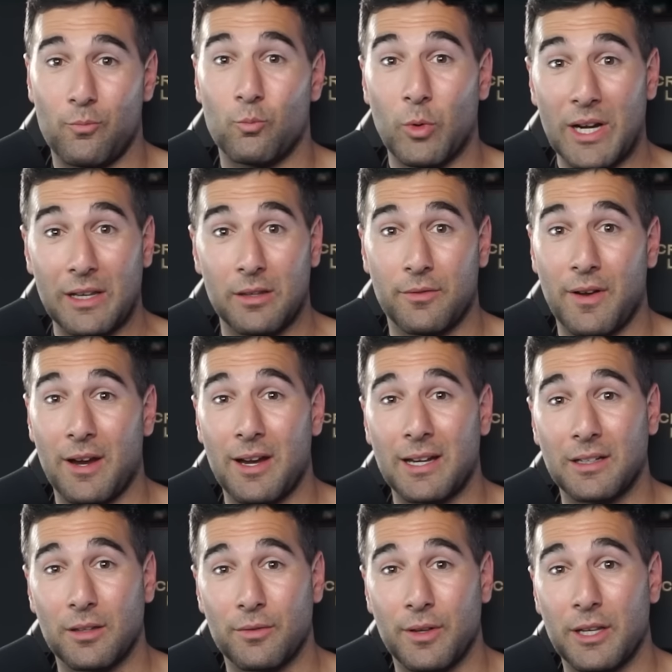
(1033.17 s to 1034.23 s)
right at the very
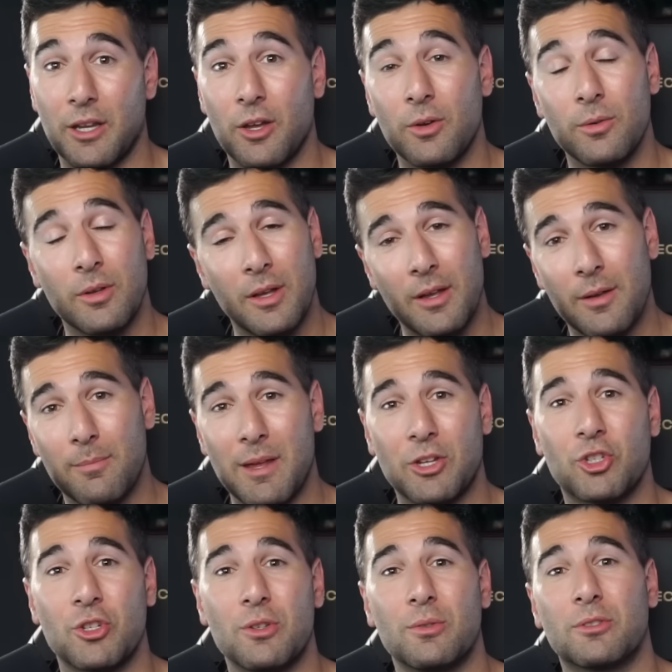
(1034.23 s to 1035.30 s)
end of the video. Make
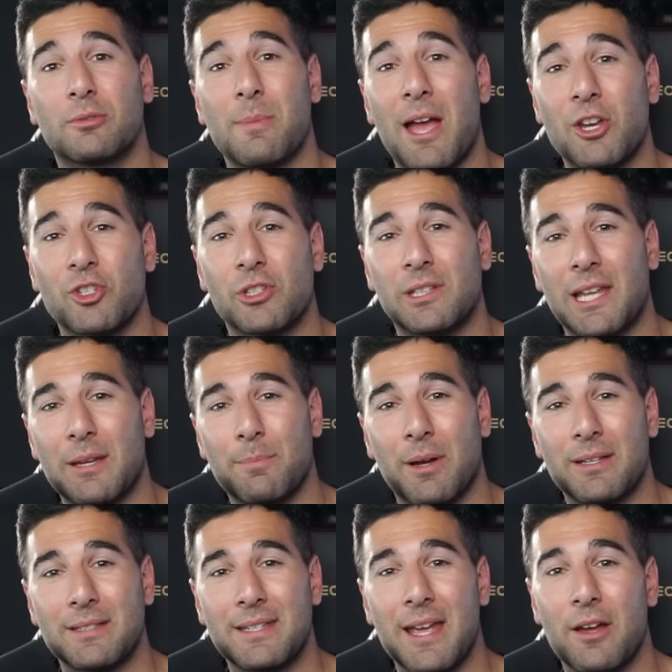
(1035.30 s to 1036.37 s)
sure you smash the like
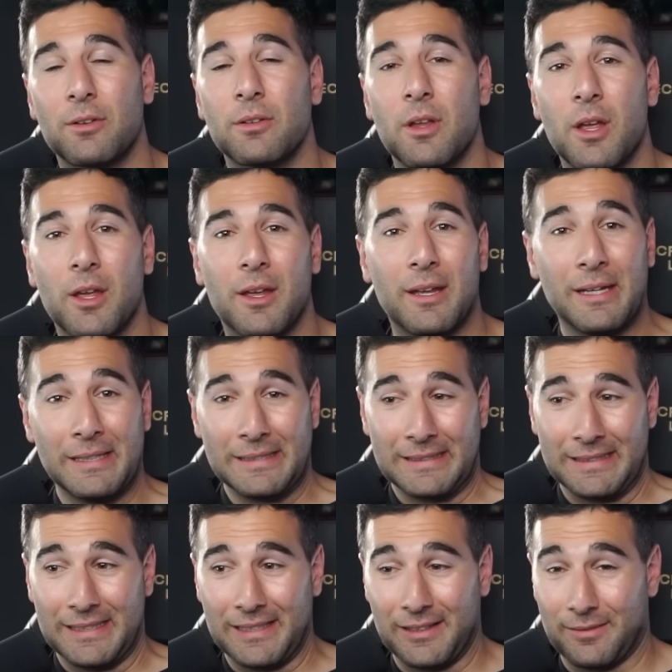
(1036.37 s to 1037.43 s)
button down,
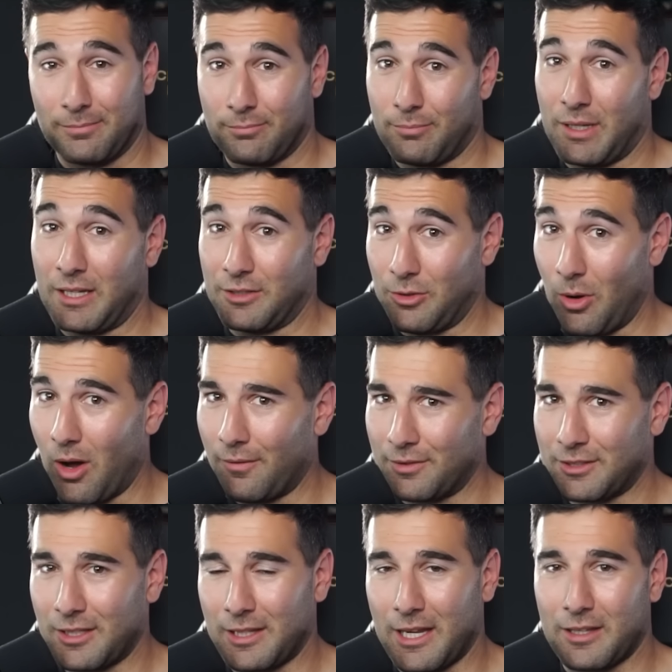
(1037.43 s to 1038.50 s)
because you
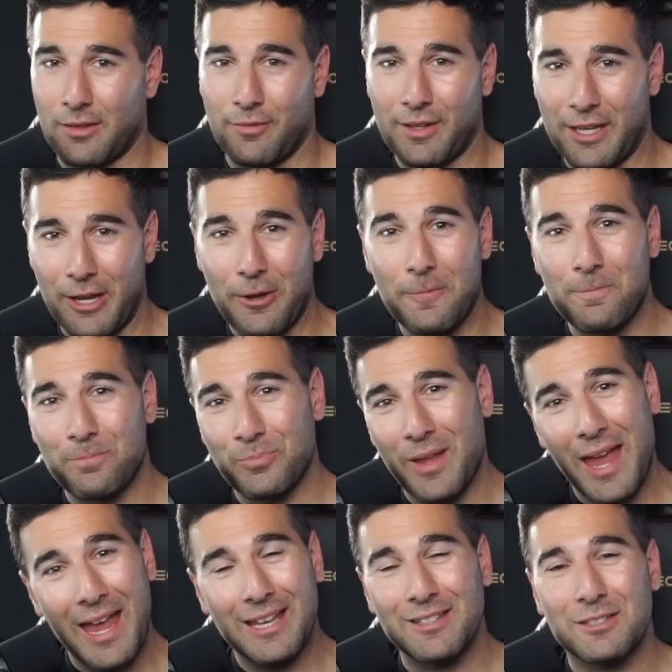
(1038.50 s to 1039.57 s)
obviously like the video,
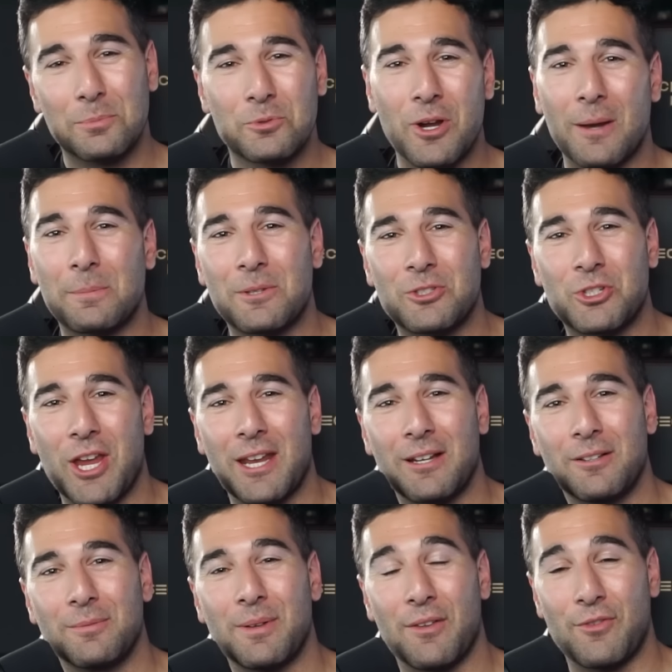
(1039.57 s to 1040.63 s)
and subscribe to the
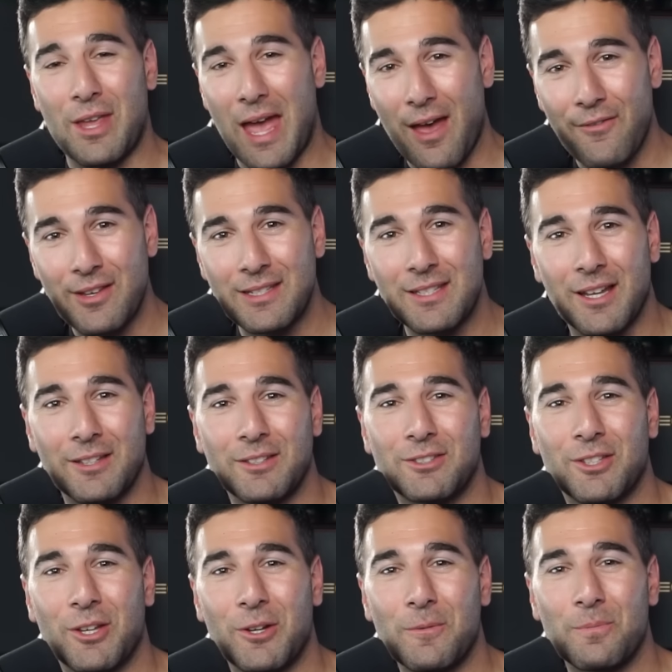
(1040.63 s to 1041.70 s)
channel if you haven't done
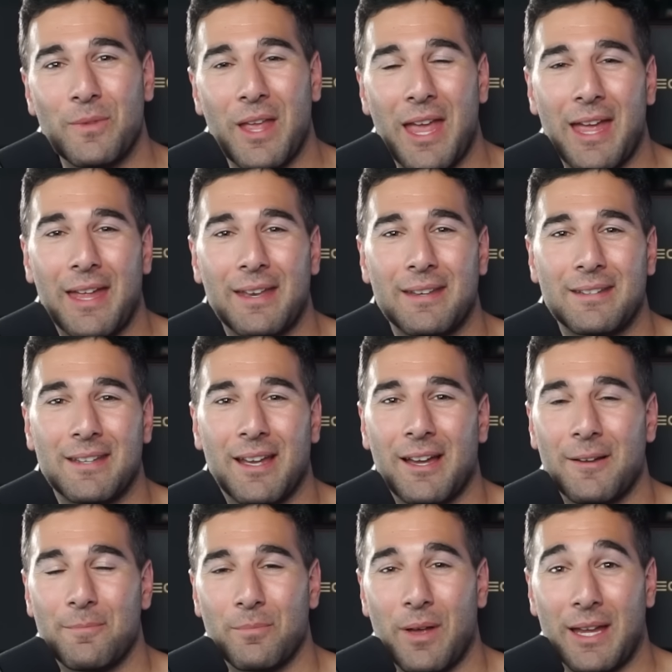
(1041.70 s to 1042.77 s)
so. And
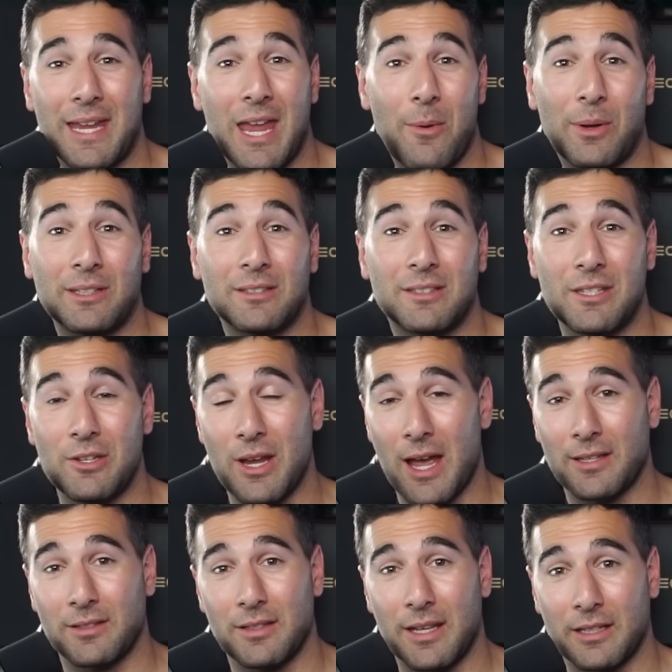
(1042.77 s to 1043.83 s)
I can't wait to see you
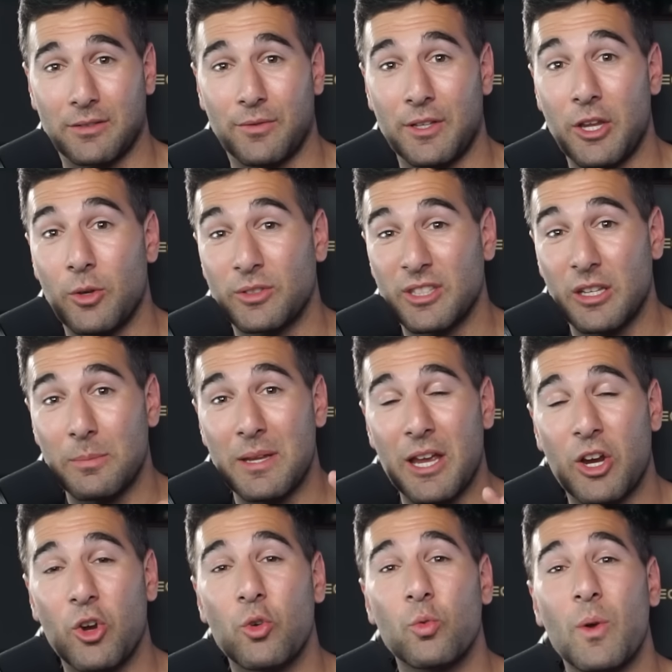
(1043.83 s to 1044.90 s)
guys in the next video. It's going to be a
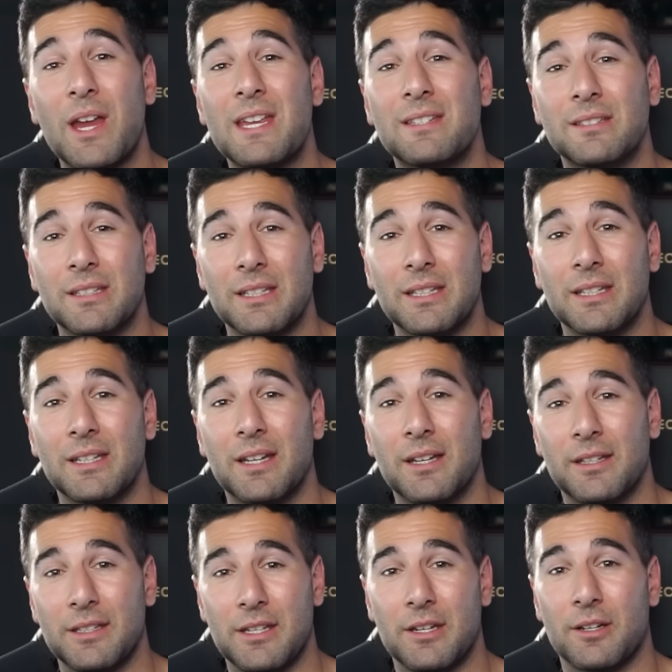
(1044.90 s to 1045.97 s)
crazy
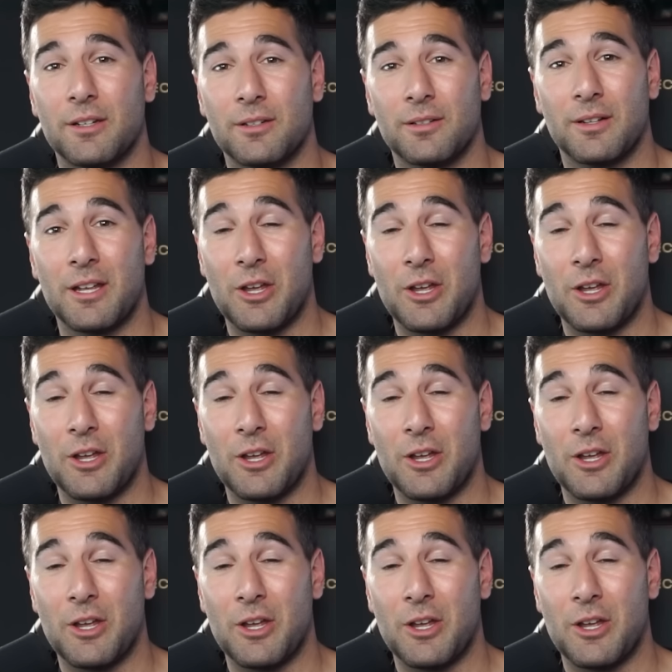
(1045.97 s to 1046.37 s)
year.